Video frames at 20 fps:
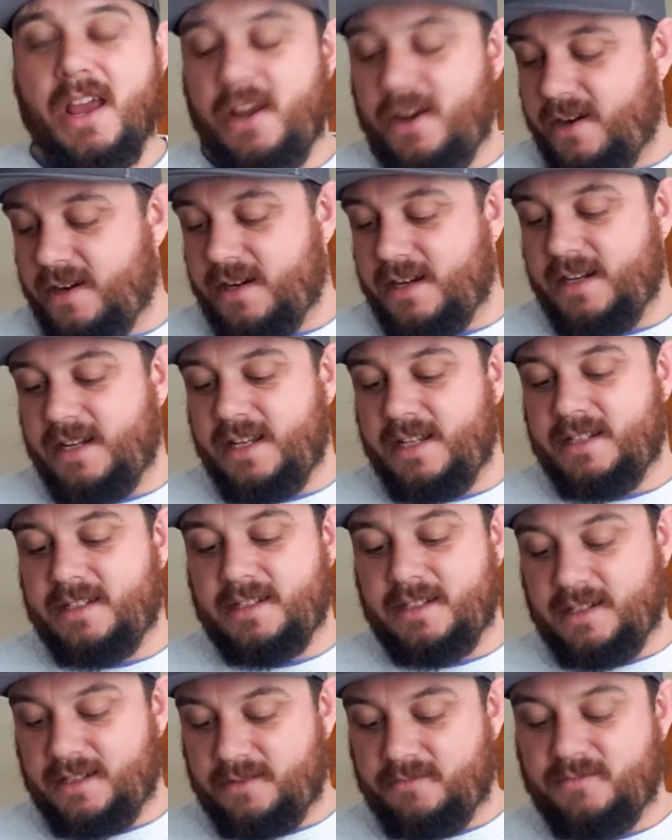you're going to need
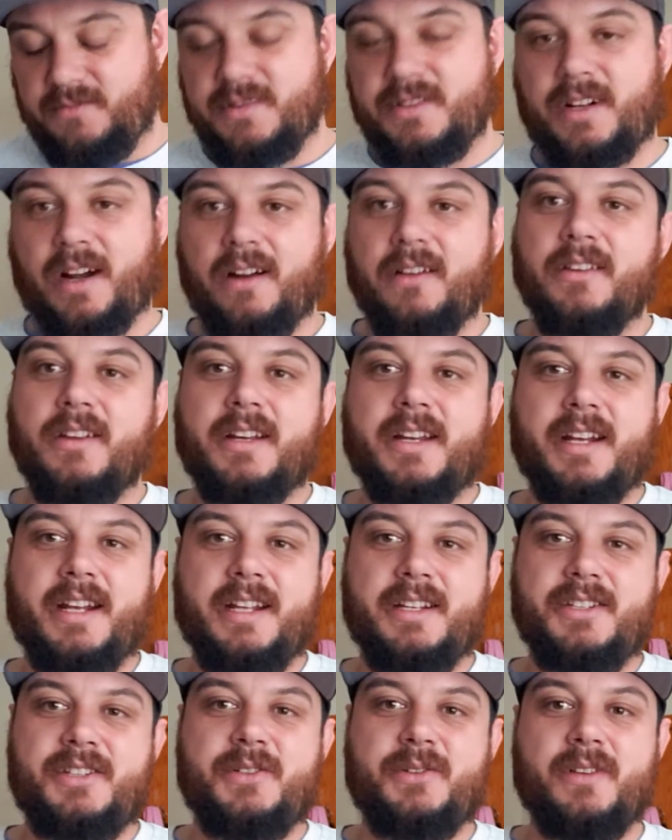to start looking
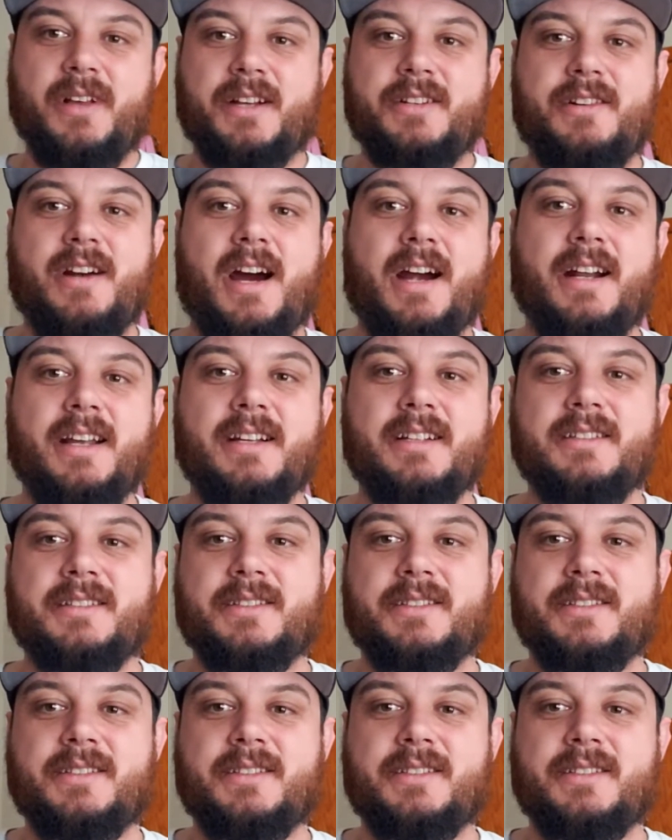into electronics.